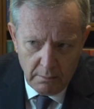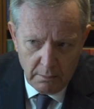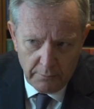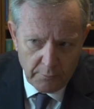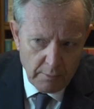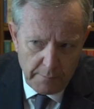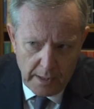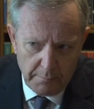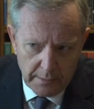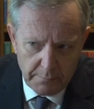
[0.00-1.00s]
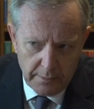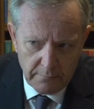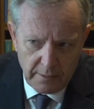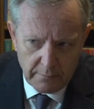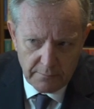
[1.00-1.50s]
of the Republic
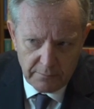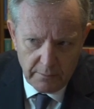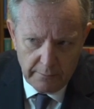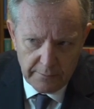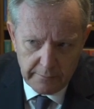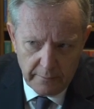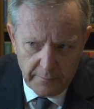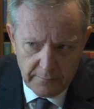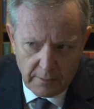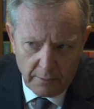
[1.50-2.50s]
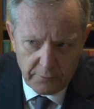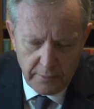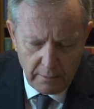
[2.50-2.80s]
being taken seriously in this country.